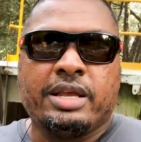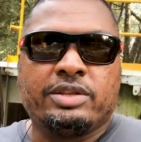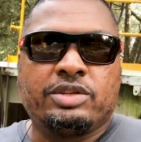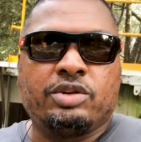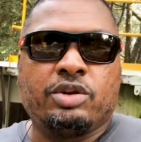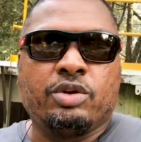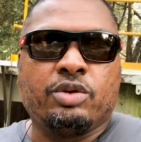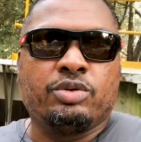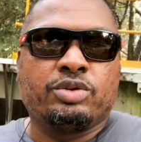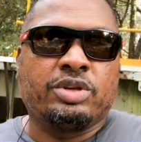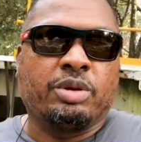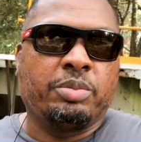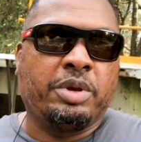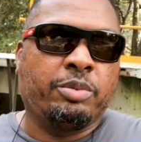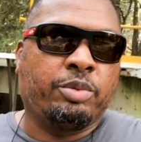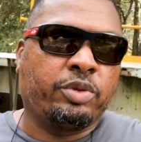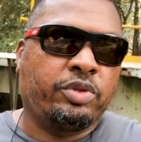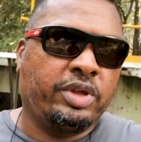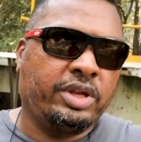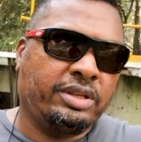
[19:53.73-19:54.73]
to some
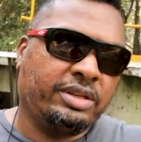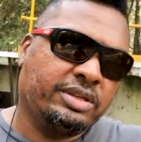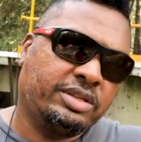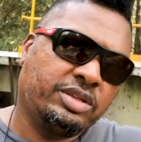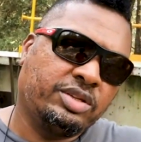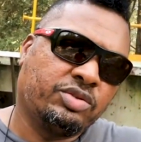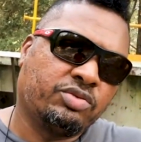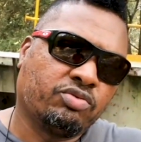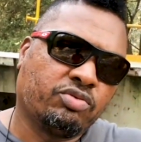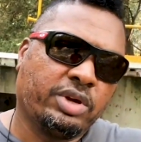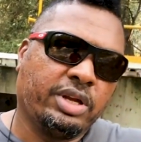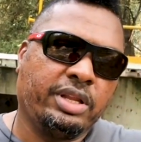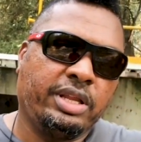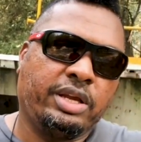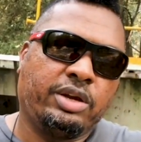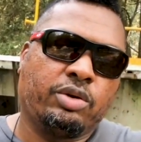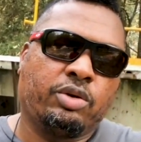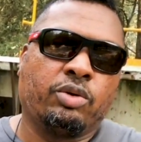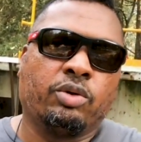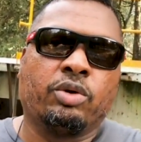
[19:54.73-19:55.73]
people think this is really
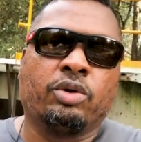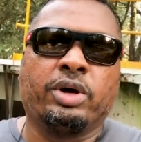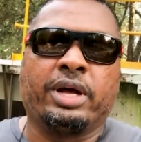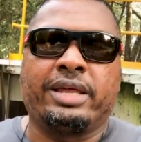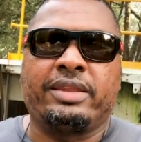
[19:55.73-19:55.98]
cool